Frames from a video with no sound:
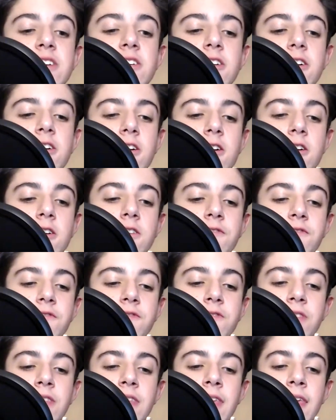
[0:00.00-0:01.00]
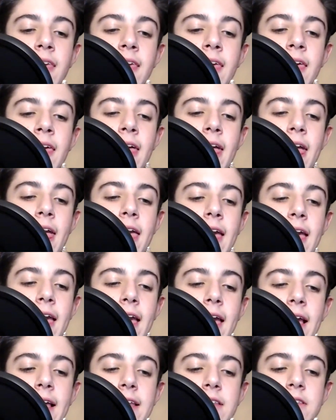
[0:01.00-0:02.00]
good.
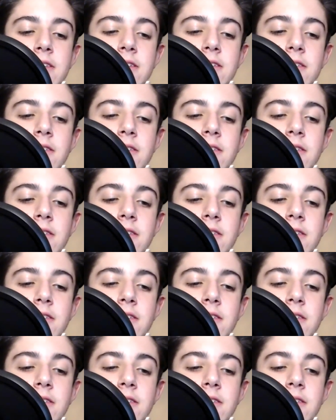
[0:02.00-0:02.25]
And